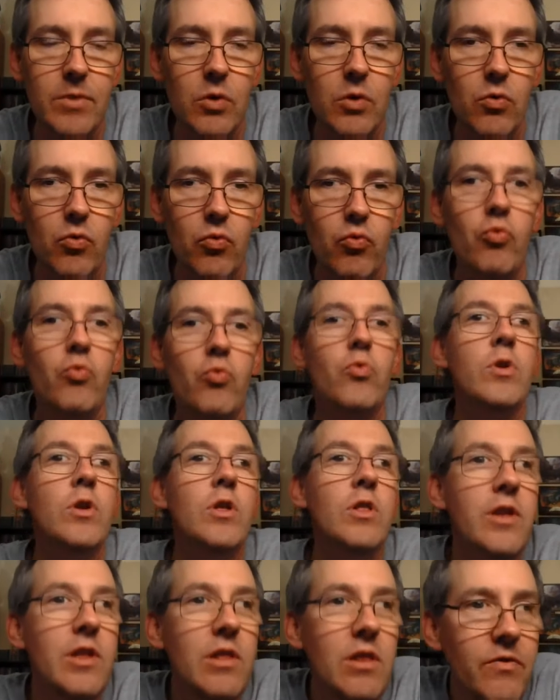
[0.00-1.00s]
you know,
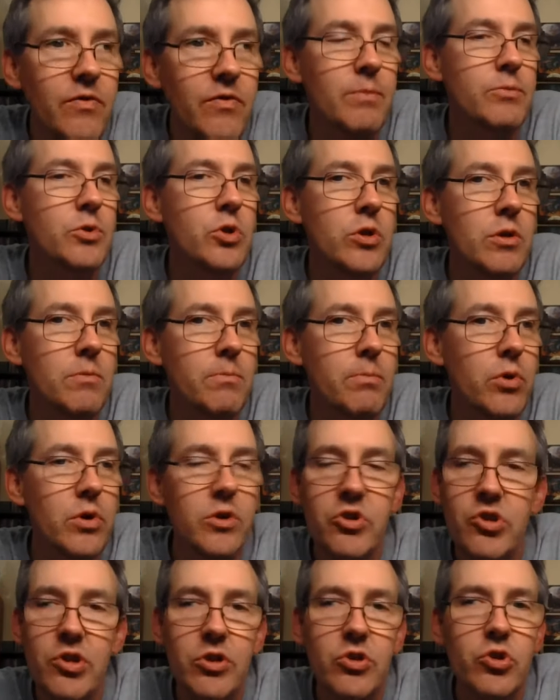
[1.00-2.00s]
really live up to their
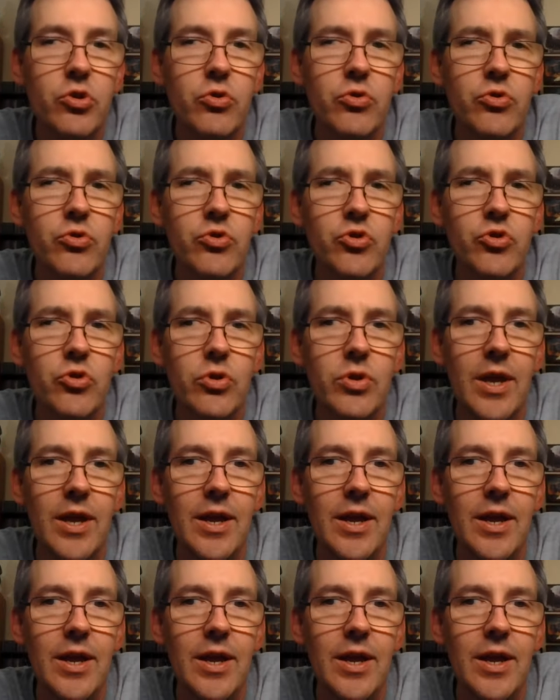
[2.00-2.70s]
predecessors